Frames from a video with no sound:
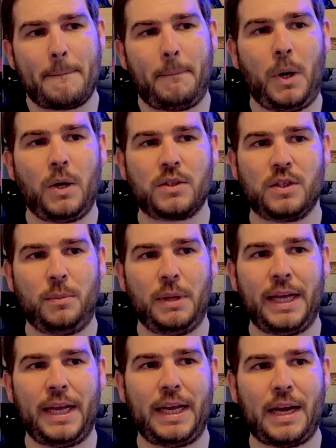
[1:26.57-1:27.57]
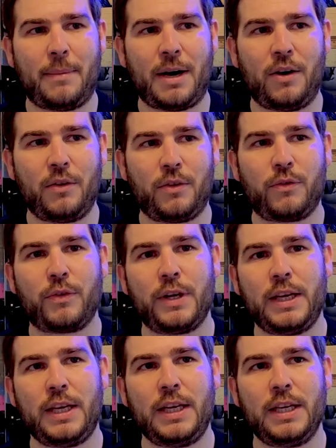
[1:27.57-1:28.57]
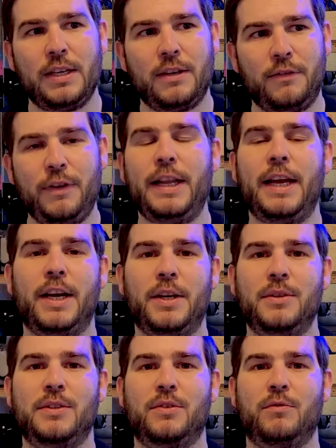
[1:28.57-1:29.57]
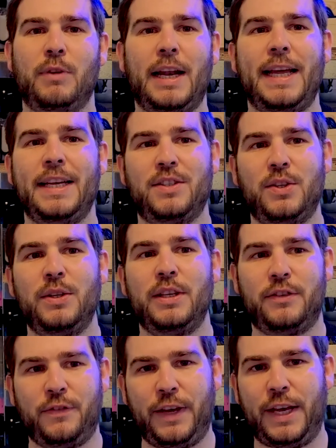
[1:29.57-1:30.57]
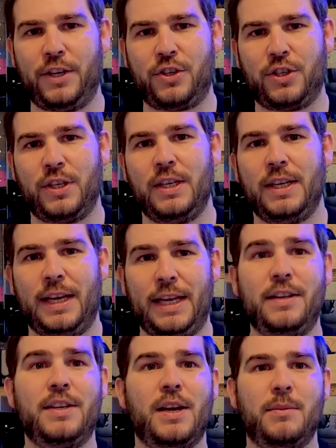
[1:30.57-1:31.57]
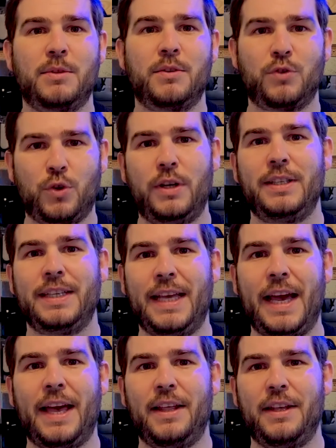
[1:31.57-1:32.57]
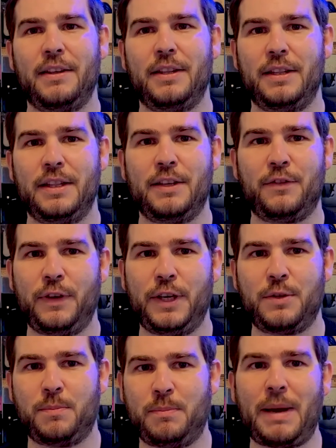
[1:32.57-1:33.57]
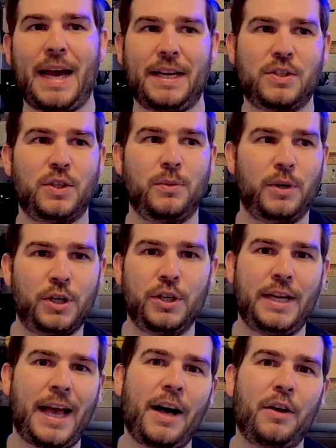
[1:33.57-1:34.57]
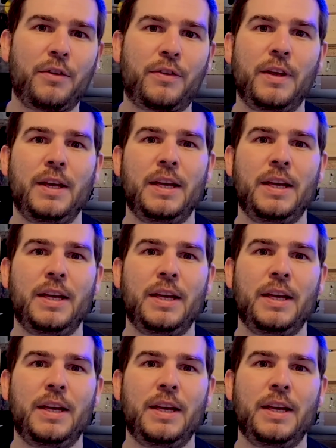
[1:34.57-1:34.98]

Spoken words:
possibly about 3 videos related to this fish in terms of trying to get this fish back to a good health,